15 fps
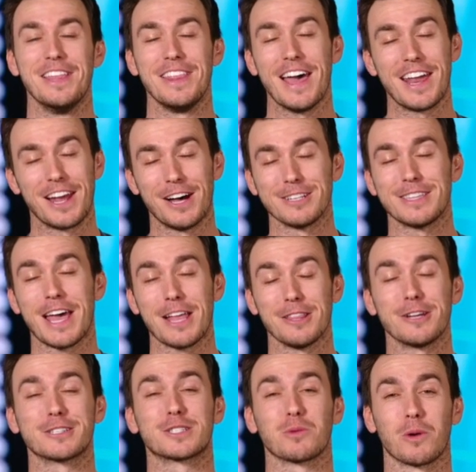that all that
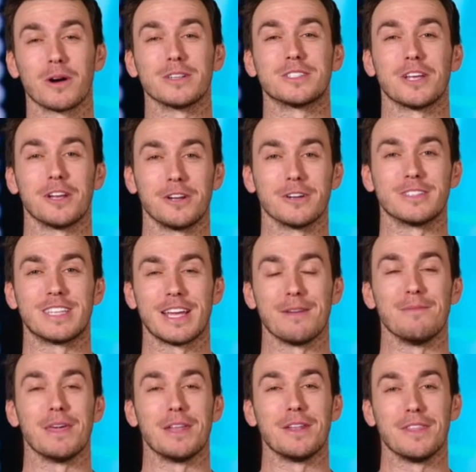looks worse on your
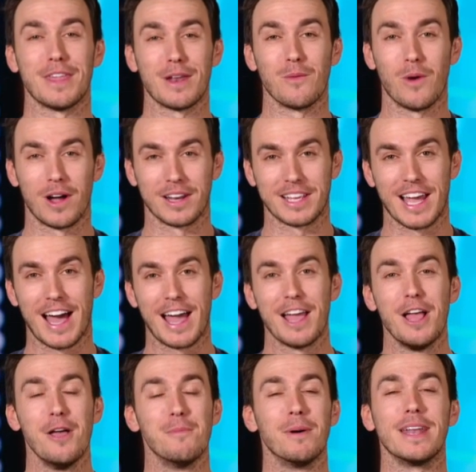team than than one guy.
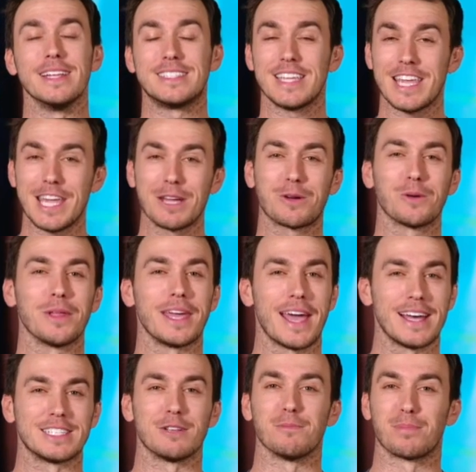But it's equally
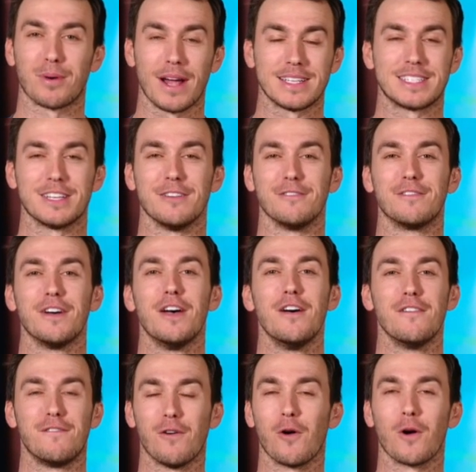as impressive
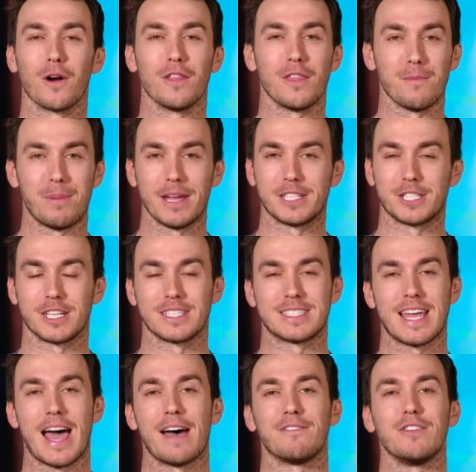for the pitching
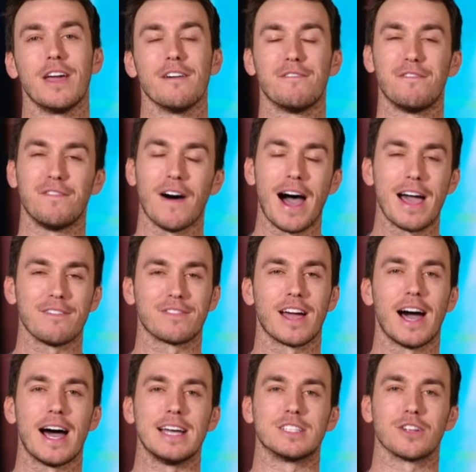staff. You have five
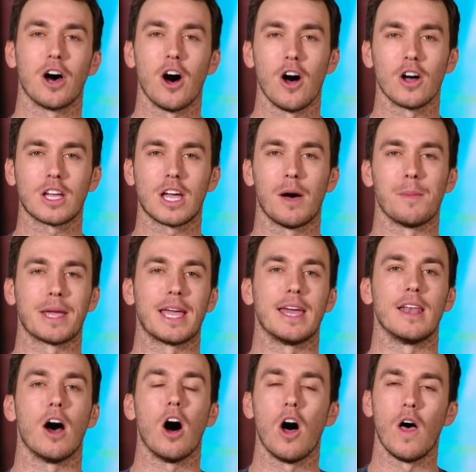guys all coming in,
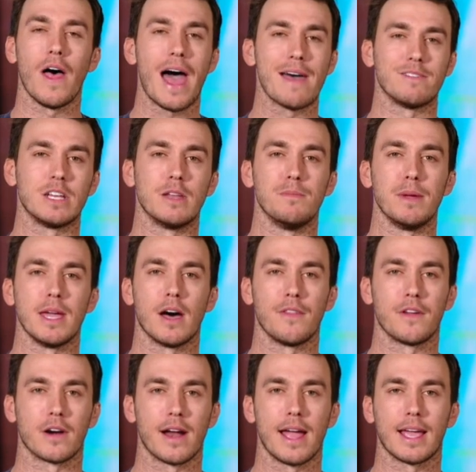all having to be on
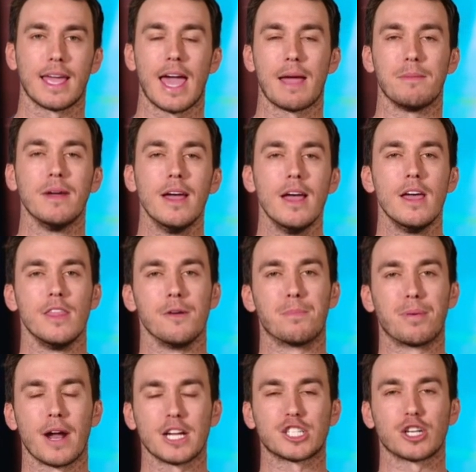their A game. The
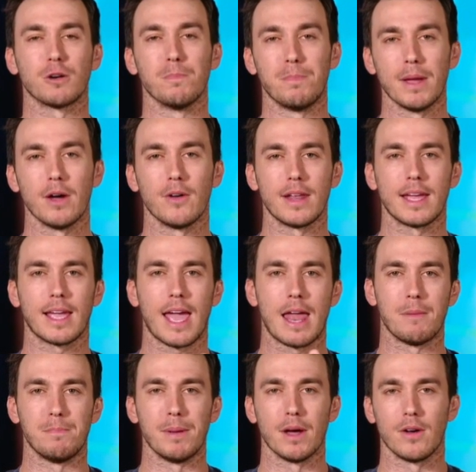pressure building
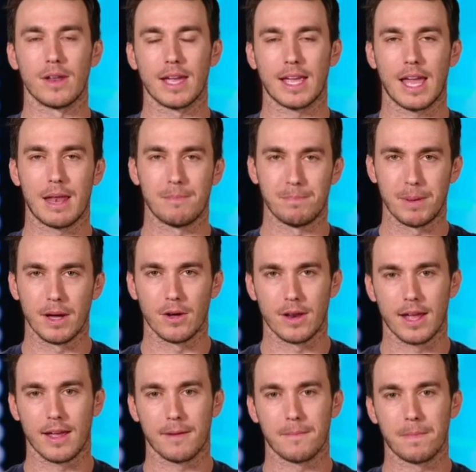and building and
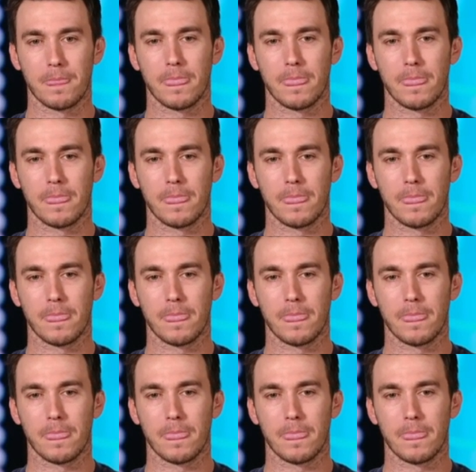building.